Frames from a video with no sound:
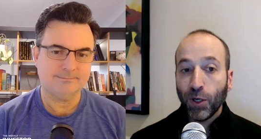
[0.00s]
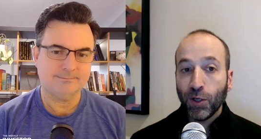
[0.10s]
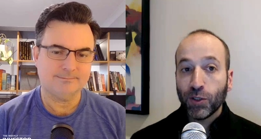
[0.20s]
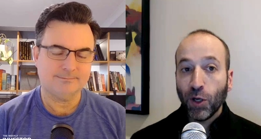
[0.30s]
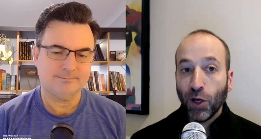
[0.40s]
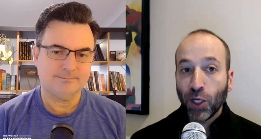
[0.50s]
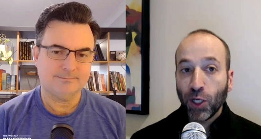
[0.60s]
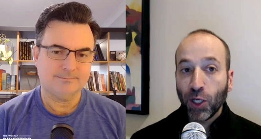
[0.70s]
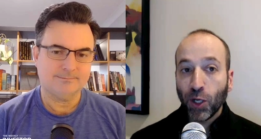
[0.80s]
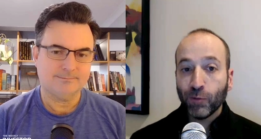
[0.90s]
Speaker 1: impose
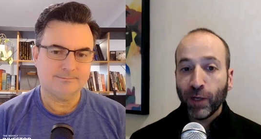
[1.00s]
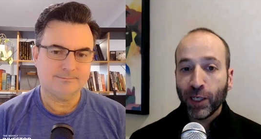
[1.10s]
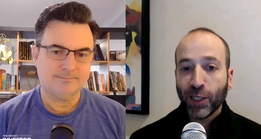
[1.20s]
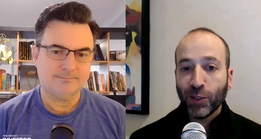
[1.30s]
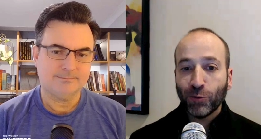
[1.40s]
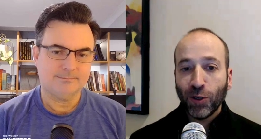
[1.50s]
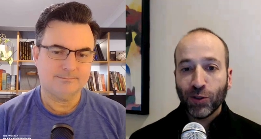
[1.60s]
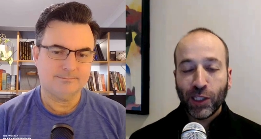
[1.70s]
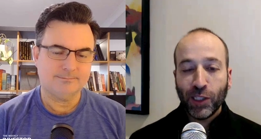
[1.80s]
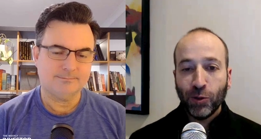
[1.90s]
ongoing rent
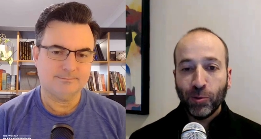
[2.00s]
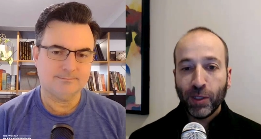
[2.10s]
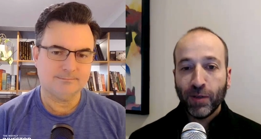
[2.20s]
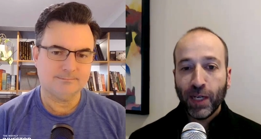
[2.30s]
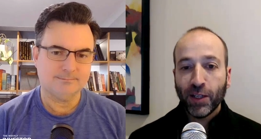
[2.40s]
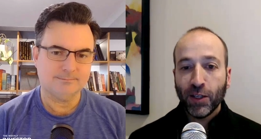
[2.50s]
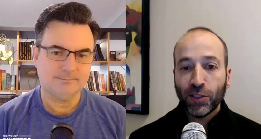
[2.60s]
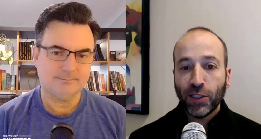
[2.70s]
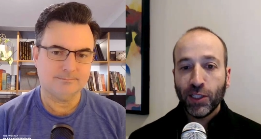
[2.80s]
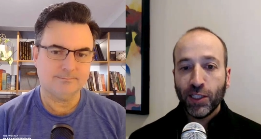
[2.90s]
controls. Are you a big fan of
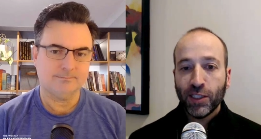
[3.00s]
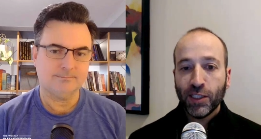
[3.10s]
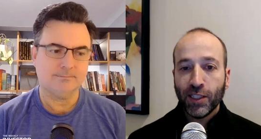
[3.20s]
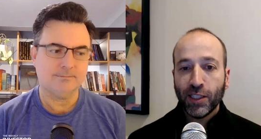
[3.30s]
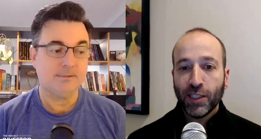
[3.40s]
those ideas?